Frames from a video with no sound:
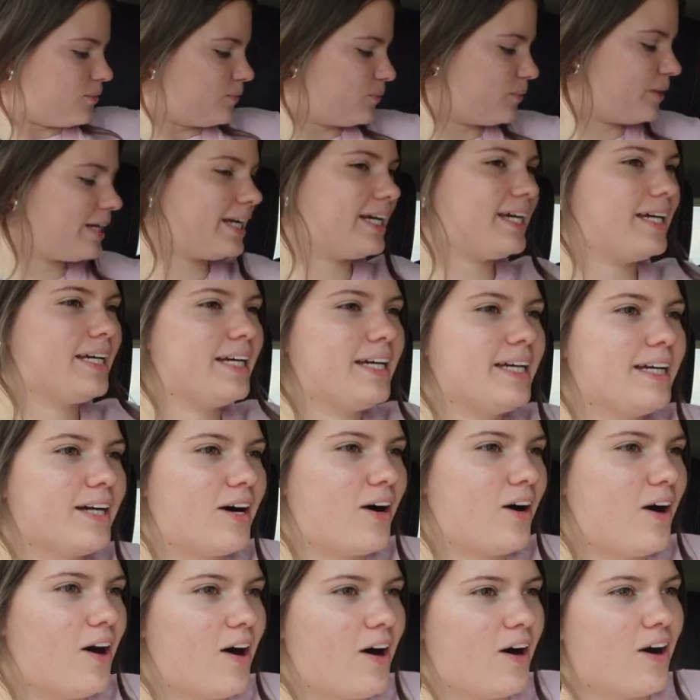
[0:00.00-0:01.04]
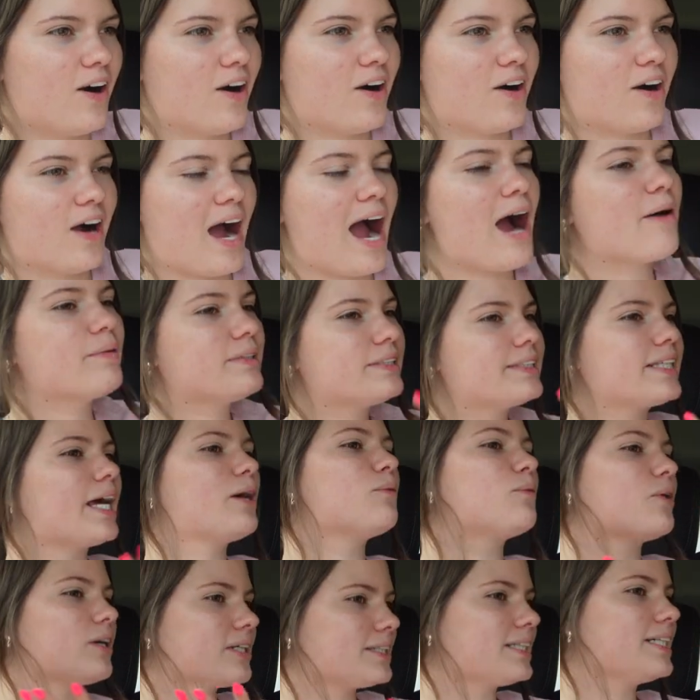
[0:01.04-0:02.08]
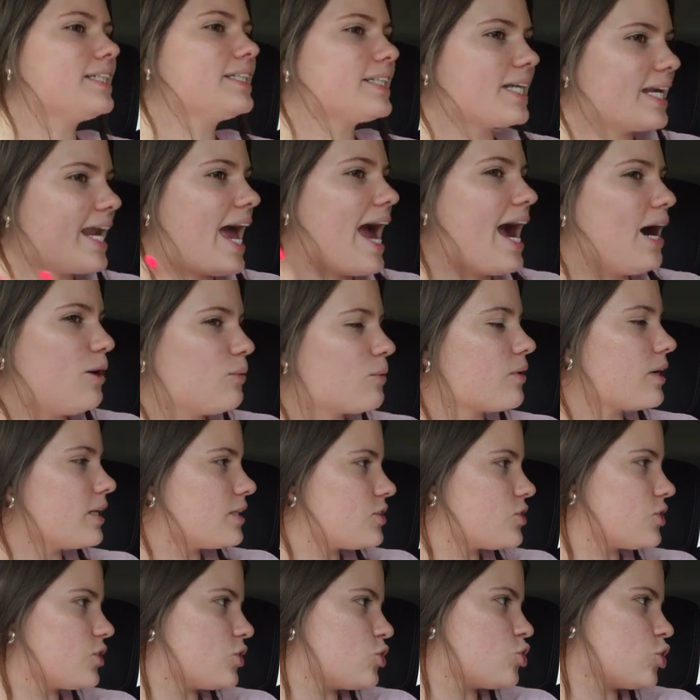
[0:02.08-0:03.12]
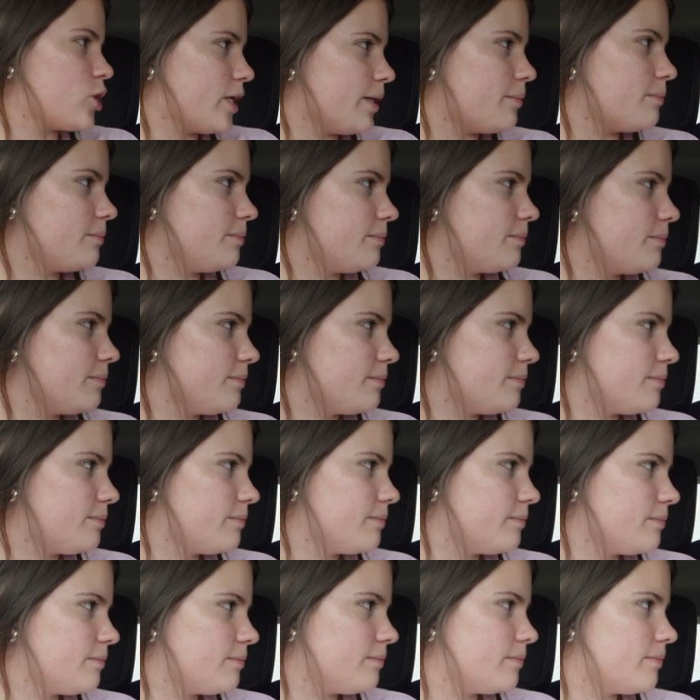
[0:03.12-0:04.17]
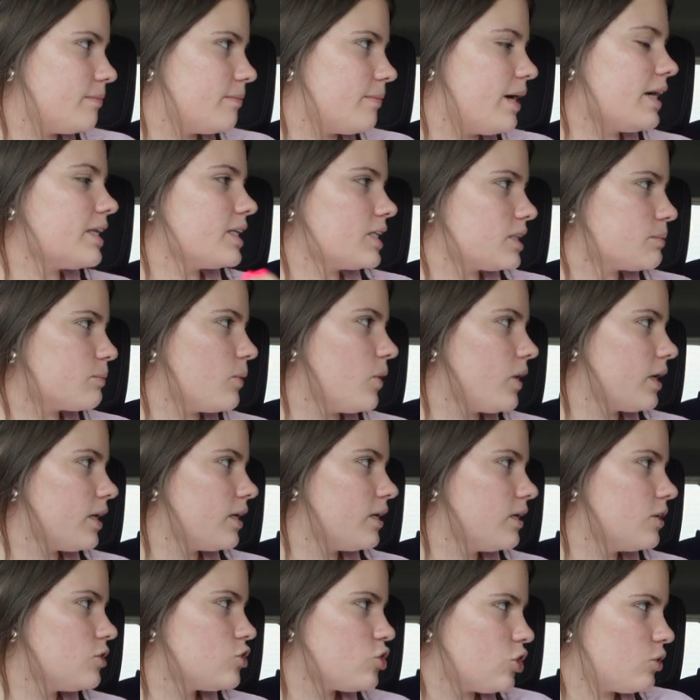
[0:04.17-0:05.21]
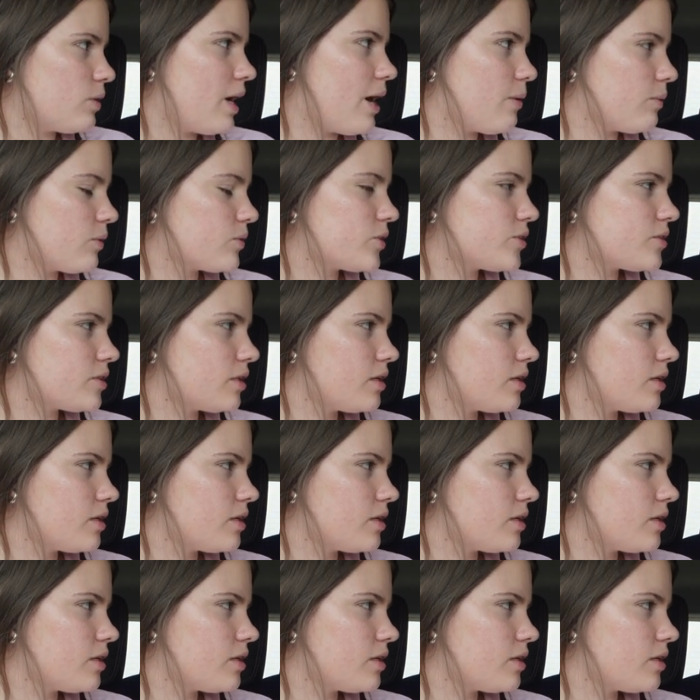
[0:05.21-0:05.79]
we are, I would say we're at least an hour into the trip by this point. 2 hours?